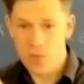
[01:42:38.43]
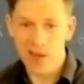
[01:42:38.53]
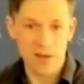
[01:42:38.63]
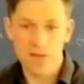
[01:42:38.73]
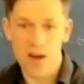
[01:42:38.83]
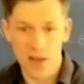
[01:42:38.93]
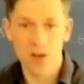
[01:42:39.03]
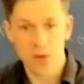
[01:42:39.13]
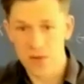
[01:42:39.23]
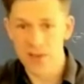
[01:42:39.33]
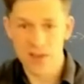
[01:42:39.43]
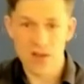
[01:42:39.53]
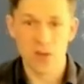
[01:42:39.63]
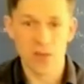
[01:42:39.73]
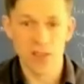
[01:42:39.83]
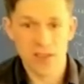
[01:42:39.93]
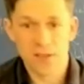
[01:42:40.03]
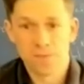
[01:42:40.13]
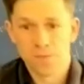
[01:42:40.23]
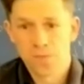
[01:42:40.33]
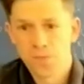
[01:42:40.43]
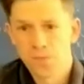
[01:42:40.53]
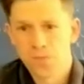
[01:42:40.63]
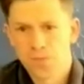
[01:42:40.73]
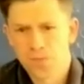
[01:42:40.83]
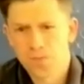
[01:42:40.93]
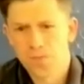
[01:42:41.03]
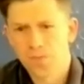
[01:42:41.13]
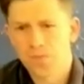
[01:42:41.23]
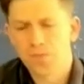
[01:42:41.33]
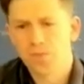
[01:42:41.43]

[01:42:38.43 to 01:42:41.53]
well-defined optimal determinism. Okay.